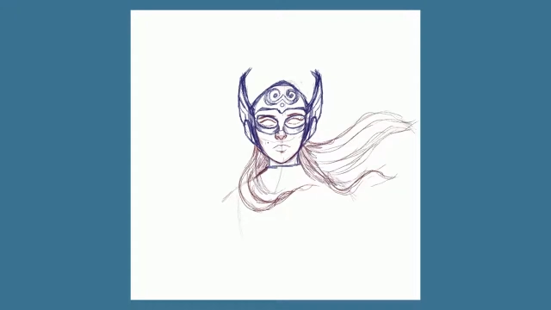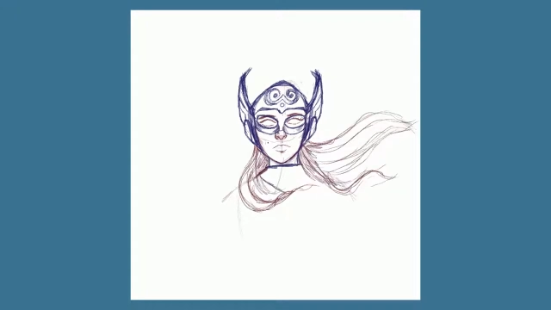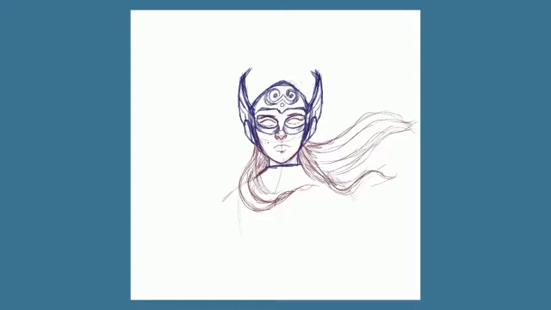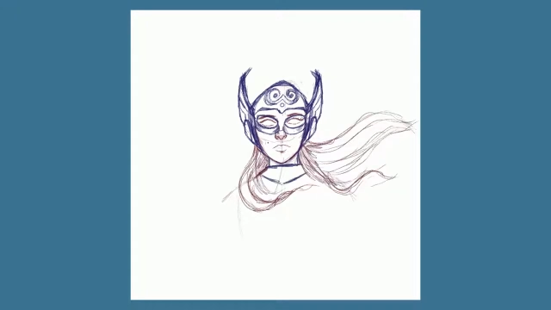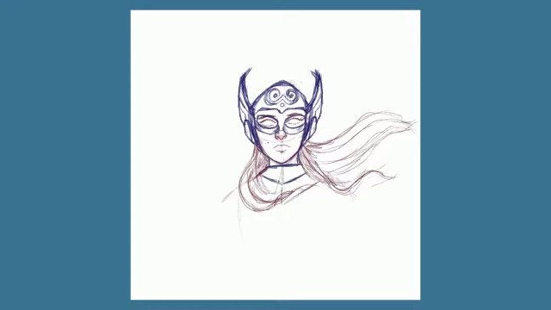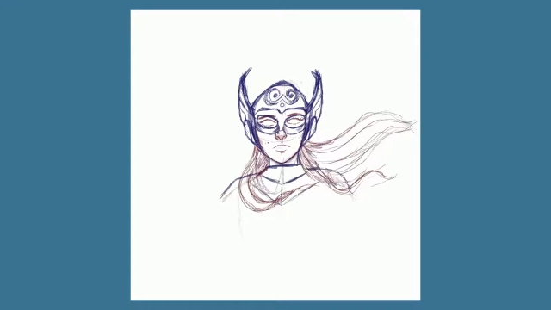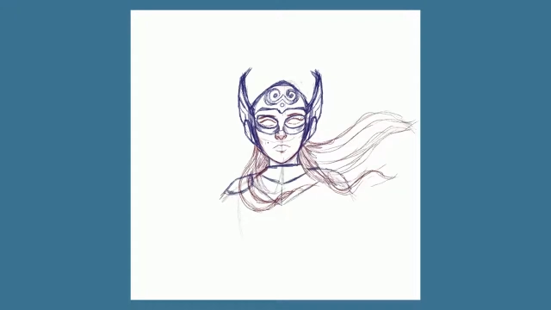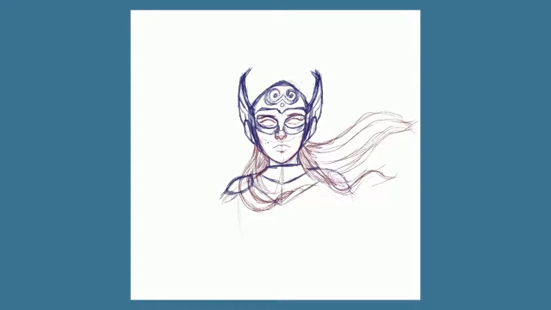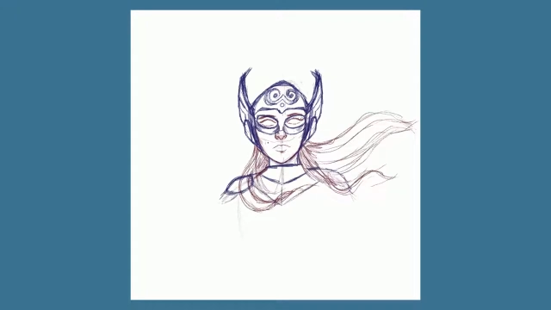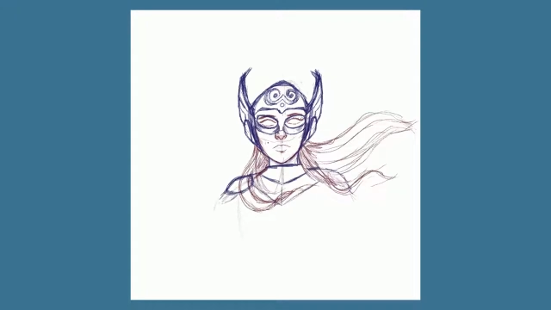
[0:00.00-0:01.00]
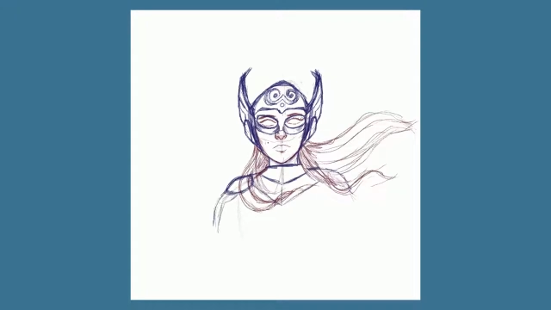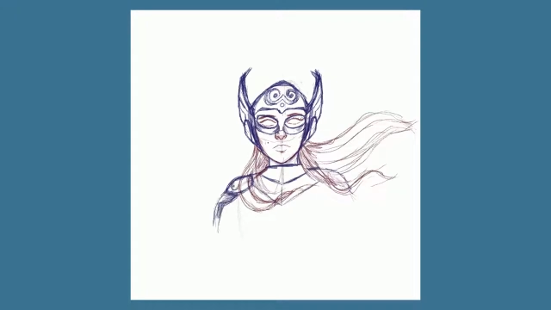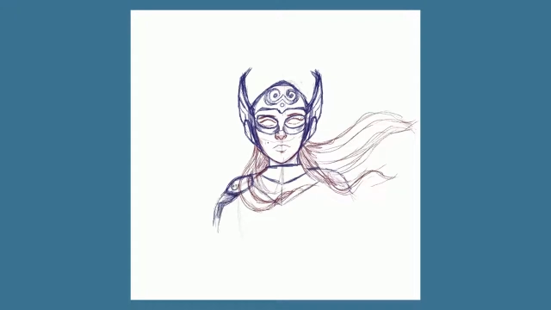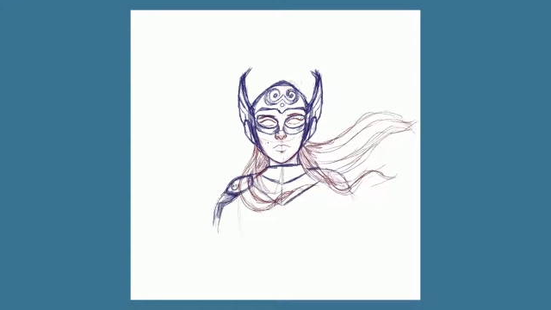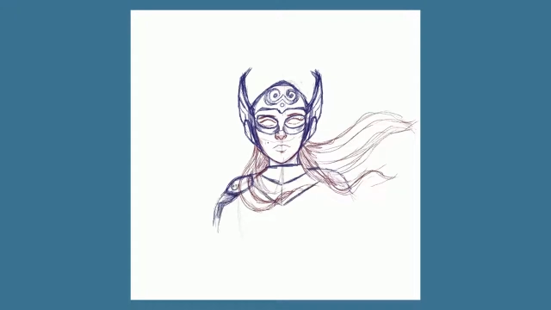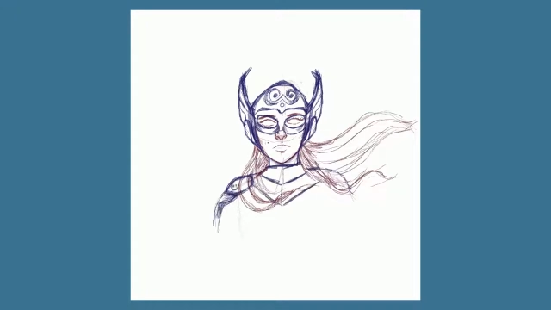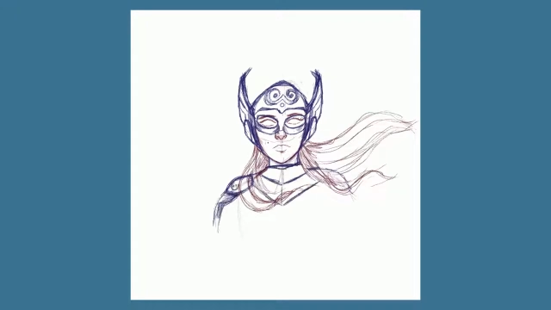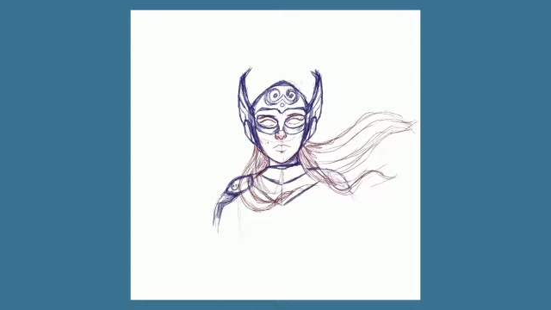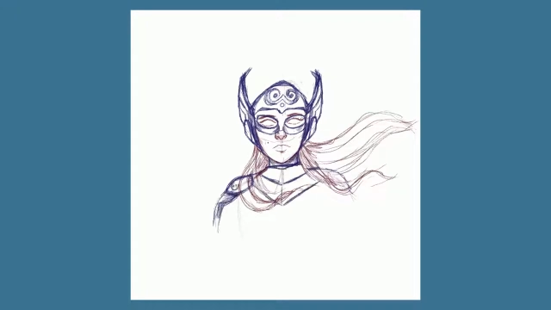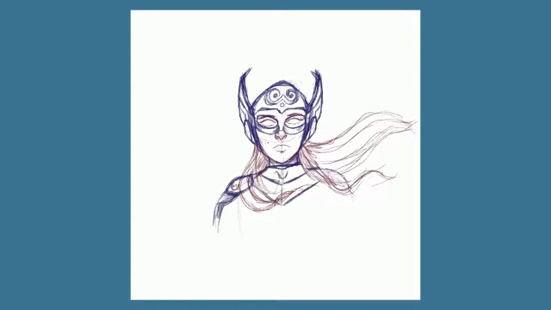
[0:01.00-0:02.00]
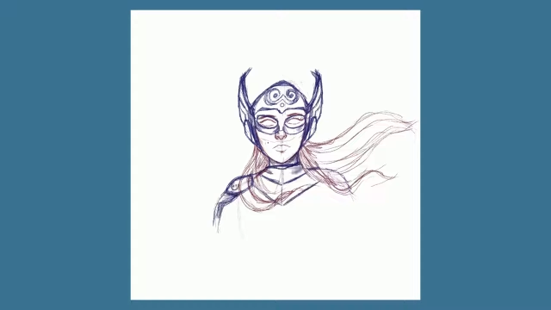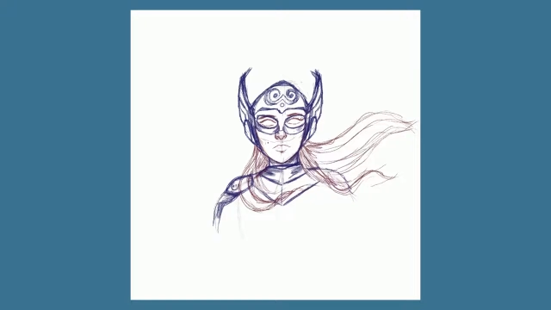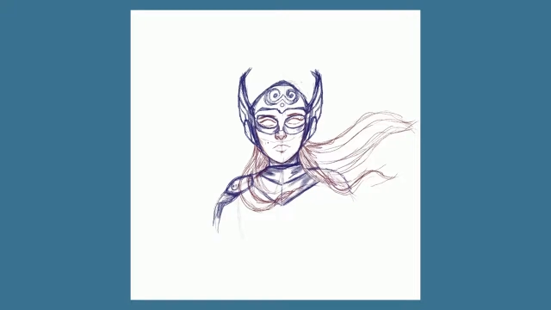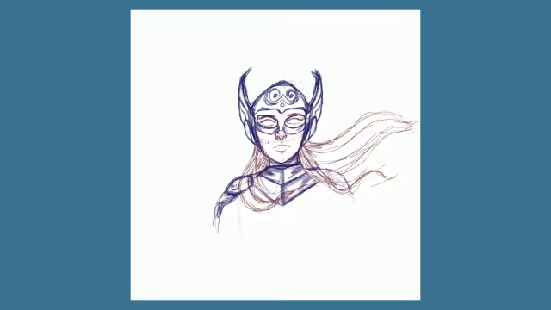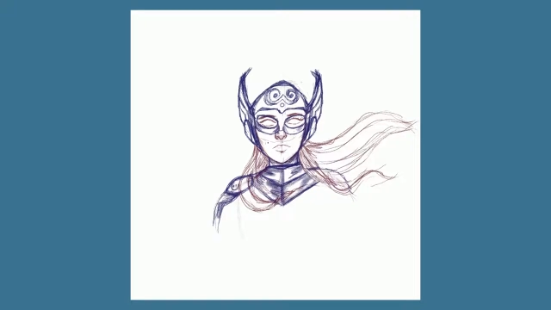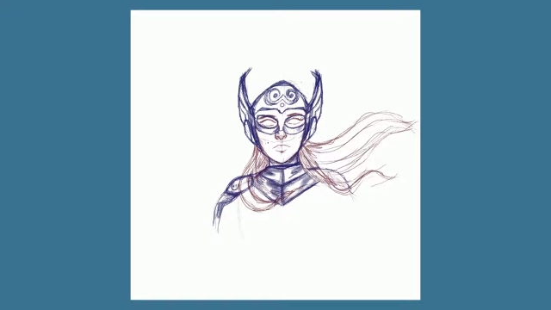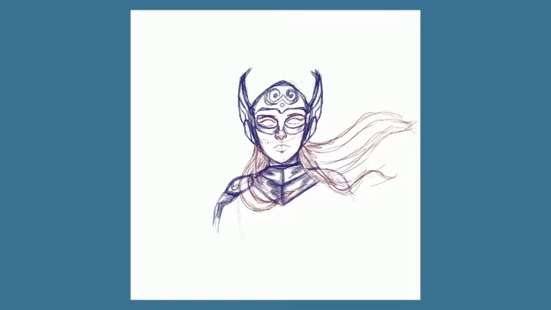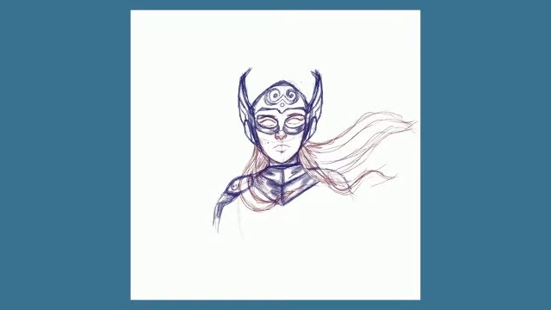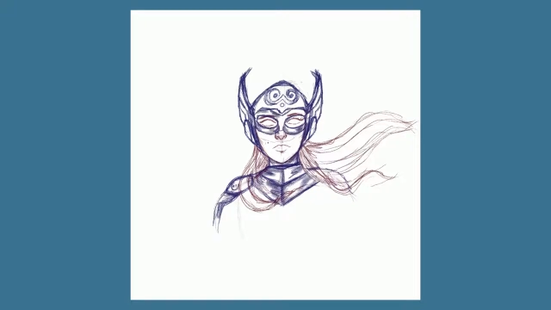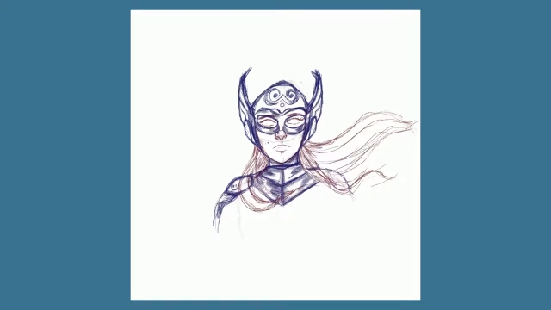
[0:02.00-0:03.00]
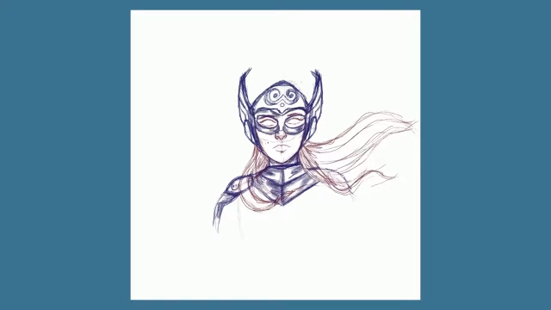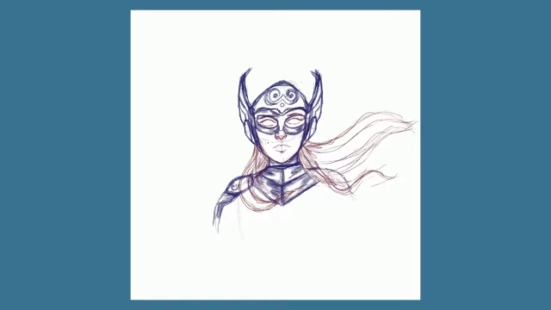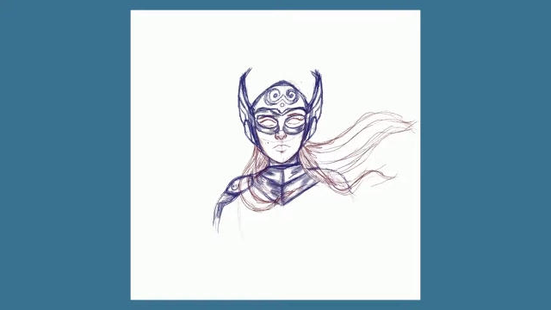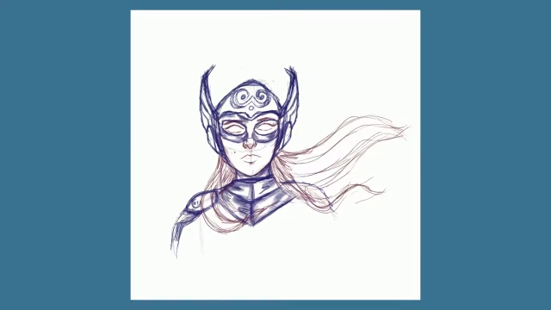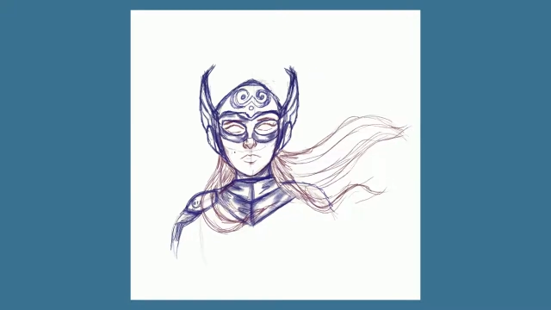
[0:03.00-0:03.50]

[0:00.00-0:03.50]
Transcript: [unreadable: no face in view]